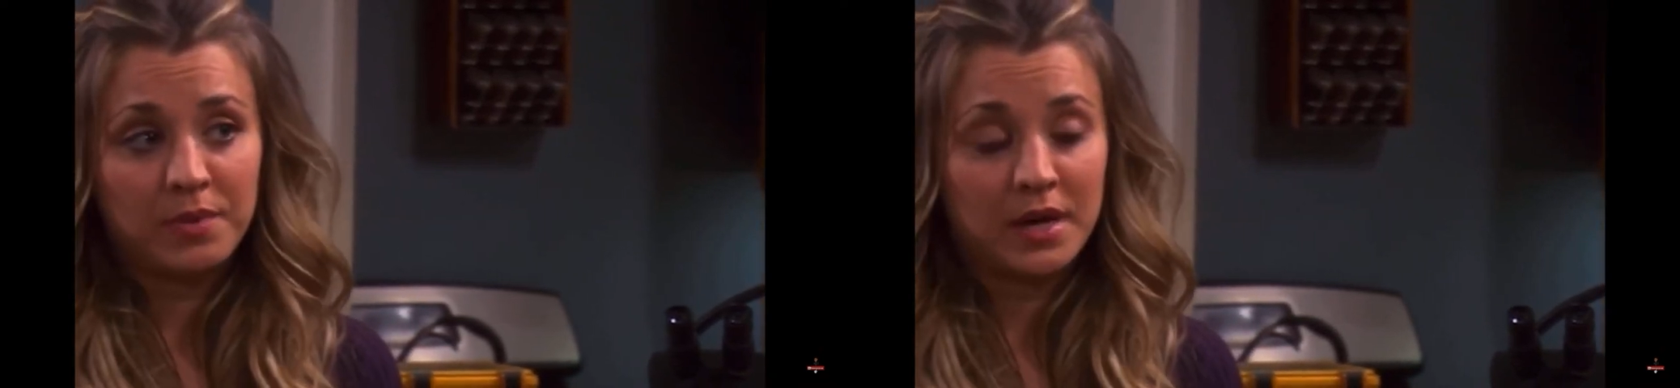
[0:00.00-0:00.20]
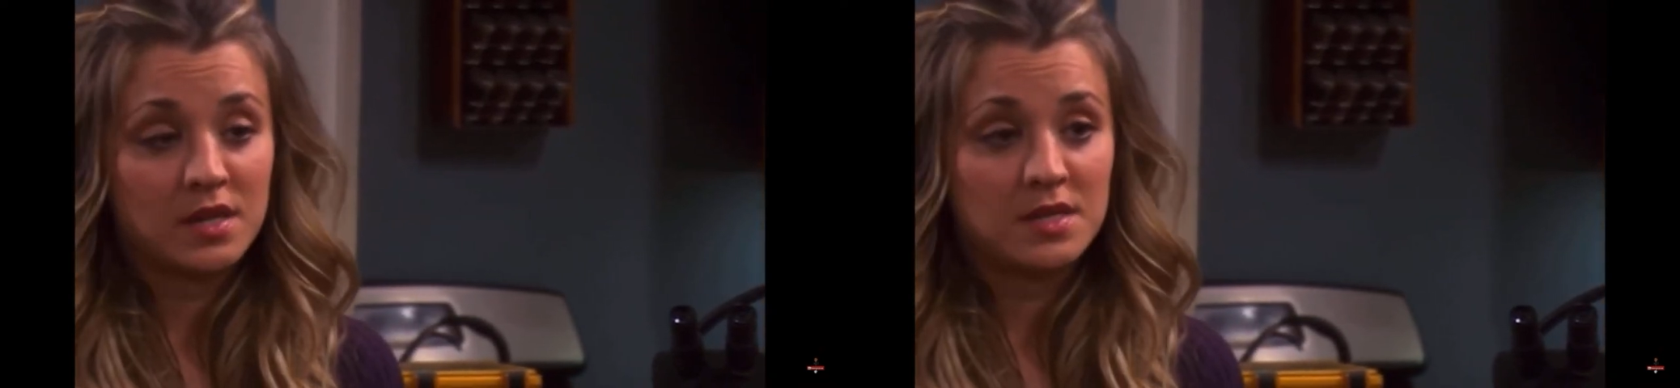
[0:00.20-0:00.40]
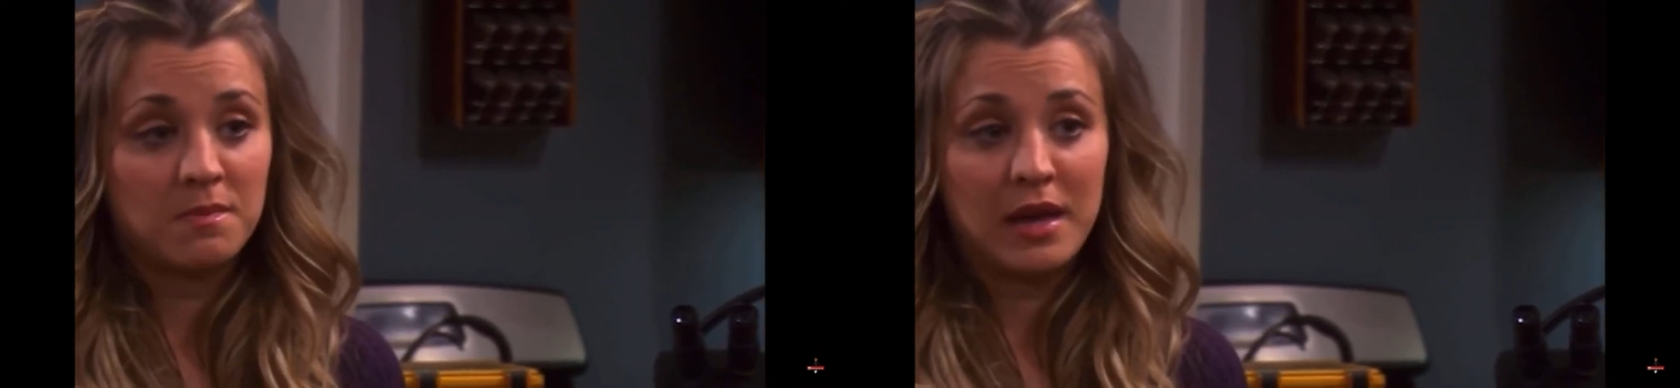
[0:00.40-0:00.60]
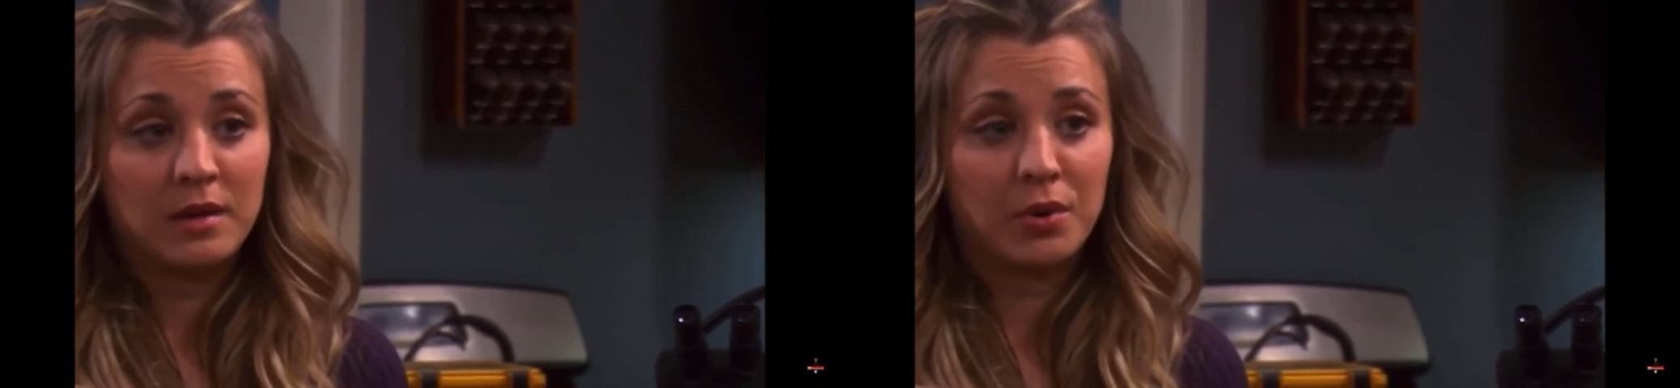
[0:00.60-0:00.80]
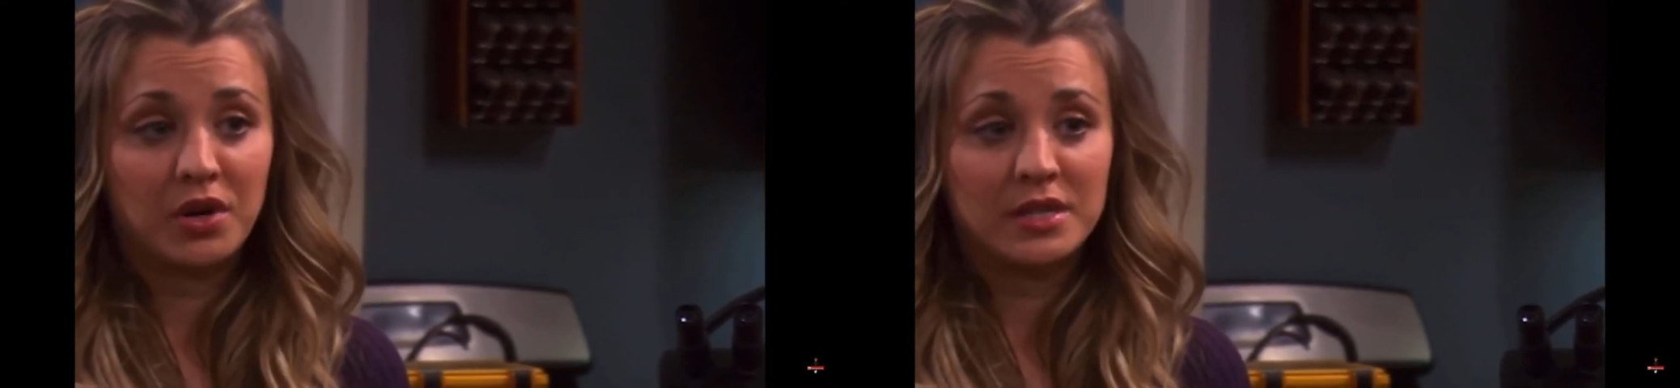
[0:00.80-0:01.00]
because it
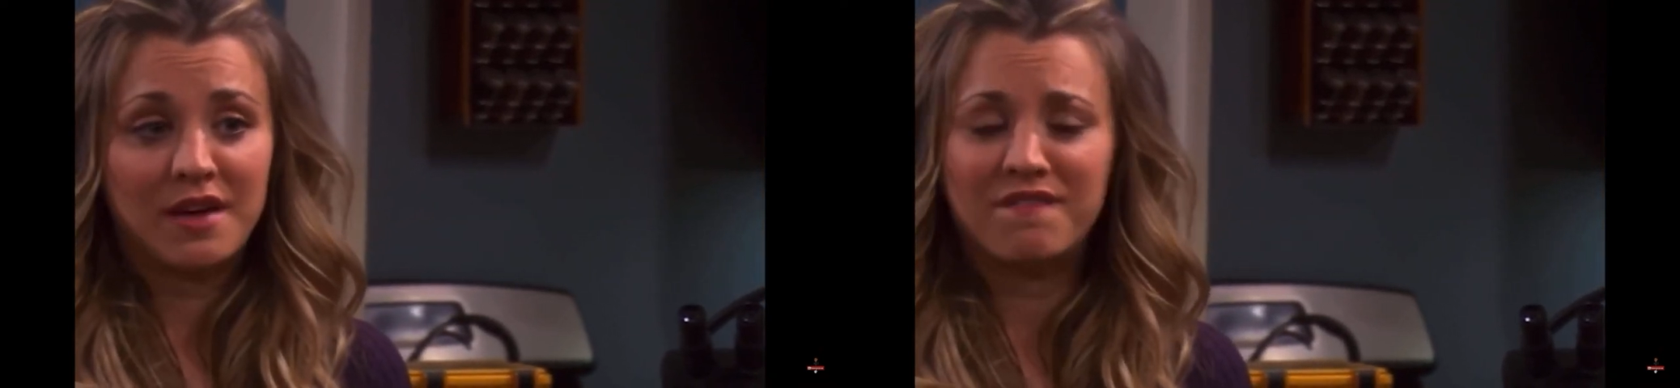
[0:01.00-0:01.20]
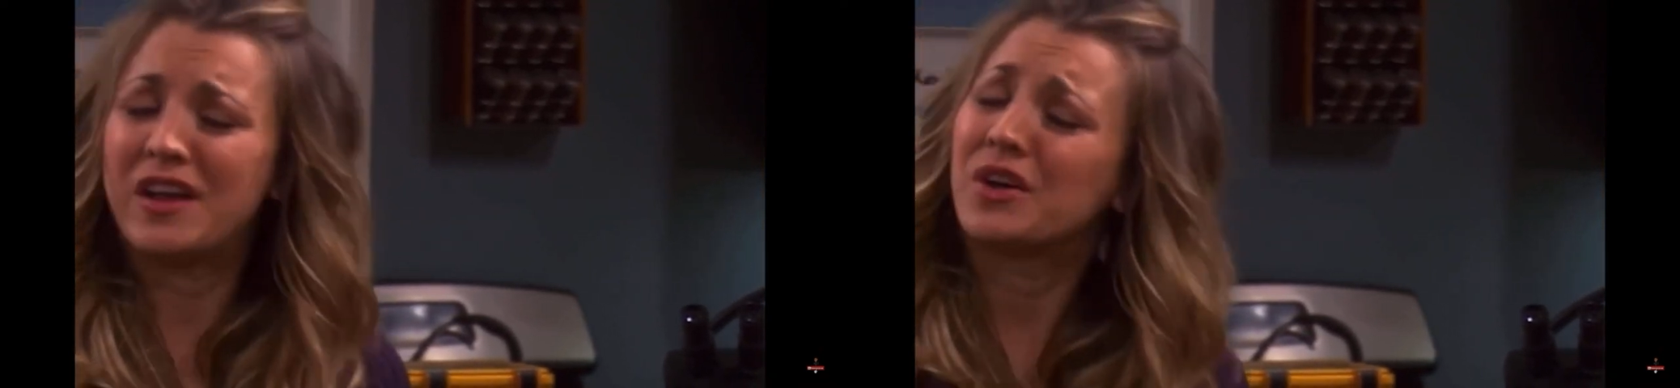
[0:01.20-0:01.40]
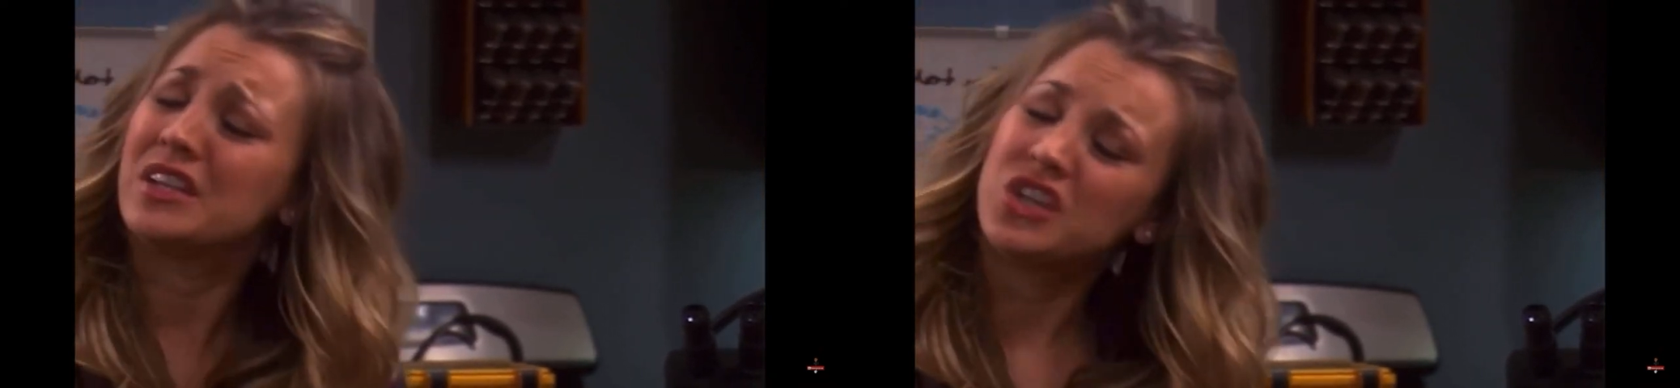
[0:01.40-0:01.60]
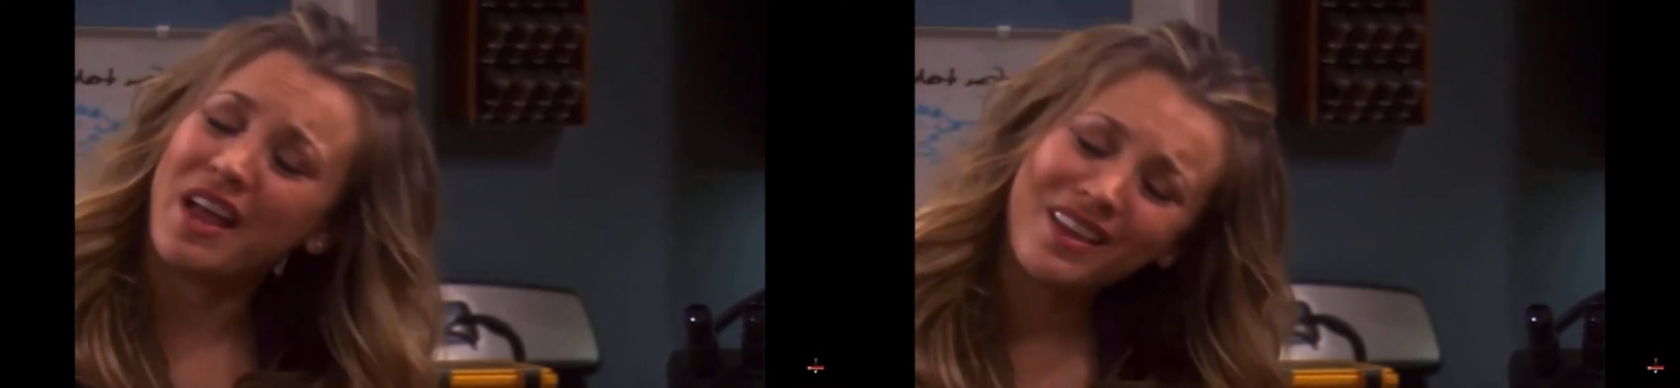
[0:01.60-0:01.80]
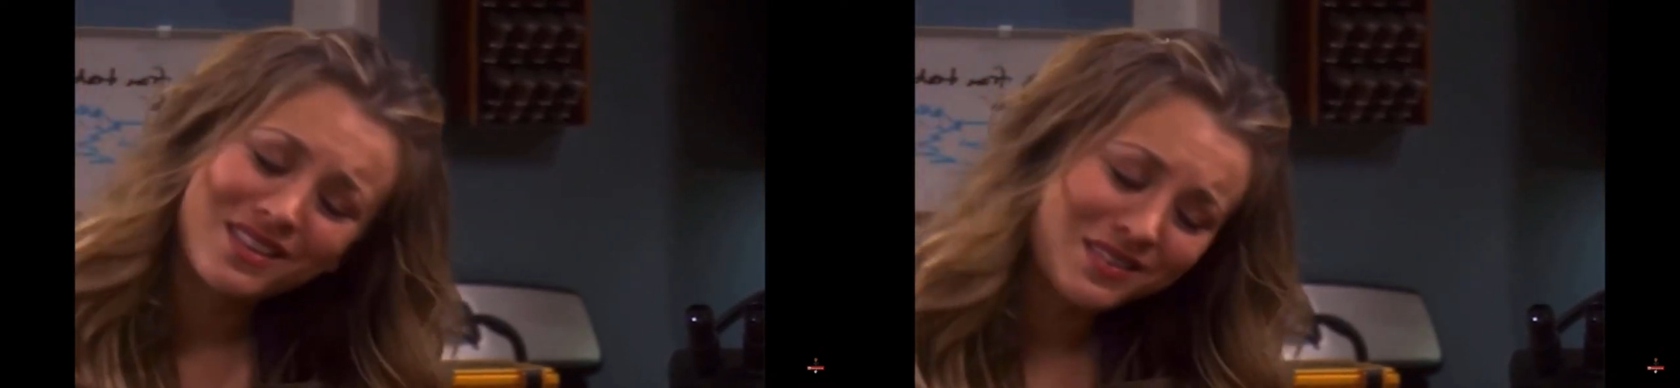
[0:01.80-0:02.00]
made Bernadette very
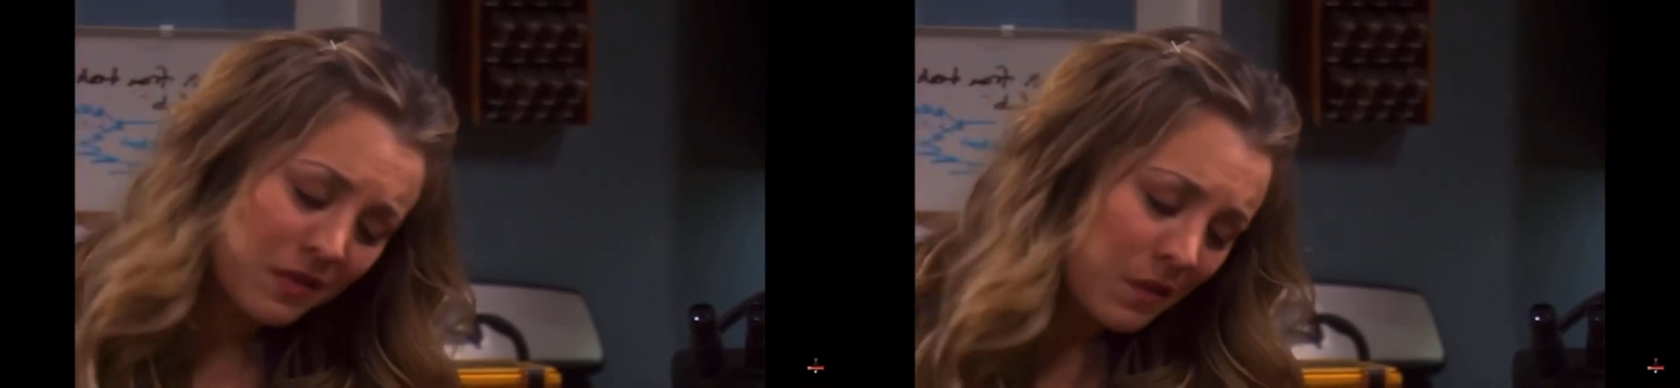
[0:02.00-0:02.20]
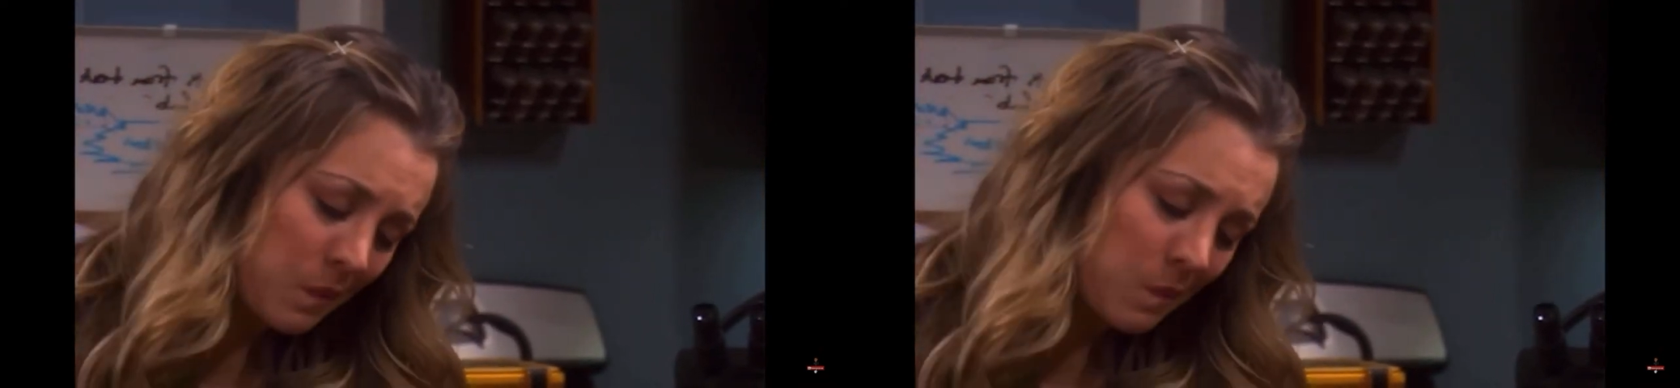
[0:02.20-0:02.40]
jealous.